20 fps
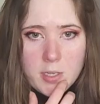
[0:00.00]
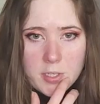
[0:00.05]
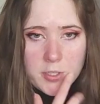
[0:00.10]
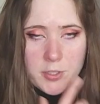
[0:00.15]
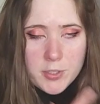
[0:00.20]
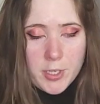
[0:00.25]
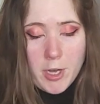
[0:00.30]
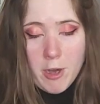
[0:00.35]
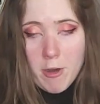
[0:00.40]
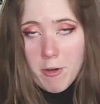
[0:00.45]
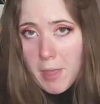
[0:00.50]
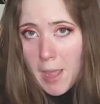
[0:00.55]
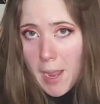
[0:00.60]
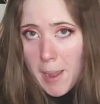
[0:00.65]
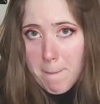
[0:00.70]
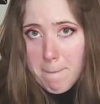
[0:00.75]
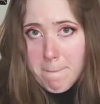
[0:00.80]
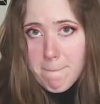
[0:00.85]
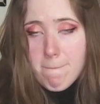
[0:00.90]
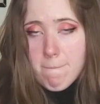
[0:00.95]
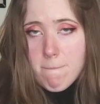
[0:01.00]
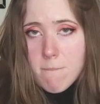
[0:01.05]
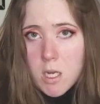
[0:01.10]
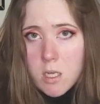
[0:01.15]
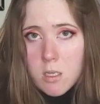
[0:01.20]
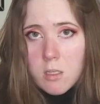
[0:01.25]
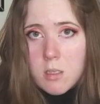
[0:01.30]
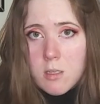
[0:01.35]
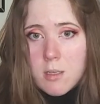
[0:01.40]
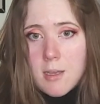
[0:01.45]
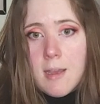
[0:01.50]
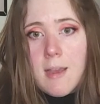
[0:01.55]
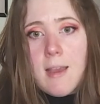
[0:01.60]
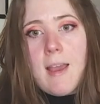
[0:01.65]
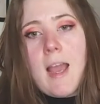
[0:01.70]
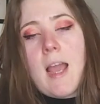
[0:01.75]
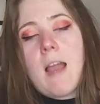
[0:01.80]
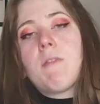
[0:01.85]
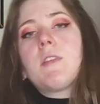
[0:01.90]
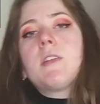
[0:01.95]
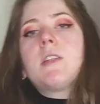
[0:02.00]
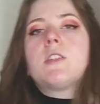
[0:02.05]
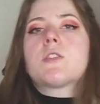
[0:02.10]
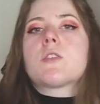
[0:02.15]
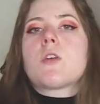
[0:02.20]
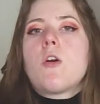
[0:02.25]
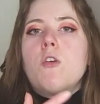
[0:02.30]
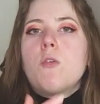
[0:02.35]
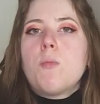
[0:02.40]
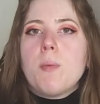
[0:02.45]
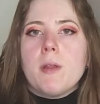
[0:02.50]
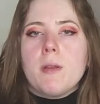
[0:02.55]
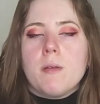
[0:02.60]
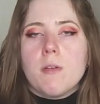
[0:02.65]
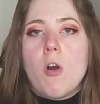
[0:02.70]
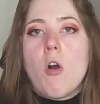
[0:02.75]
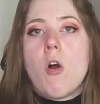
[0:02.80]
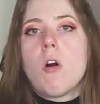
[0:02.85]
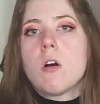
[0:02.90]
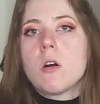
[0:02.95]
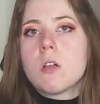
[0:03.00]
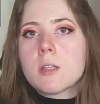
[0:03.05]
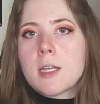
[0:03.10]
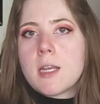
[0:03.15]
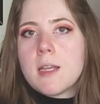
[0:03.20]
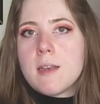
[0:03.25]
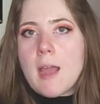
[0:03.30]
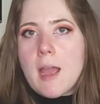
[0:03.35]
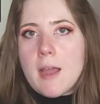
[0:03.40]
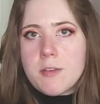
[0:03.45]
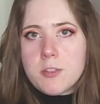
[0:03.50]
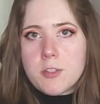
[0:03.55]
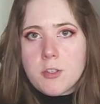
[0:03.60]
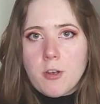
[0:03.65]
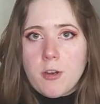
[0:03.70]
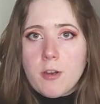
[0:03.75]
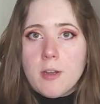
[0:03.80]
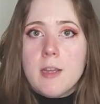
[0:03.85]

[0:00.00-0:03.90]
You hear that? Heaven is open, all can enter.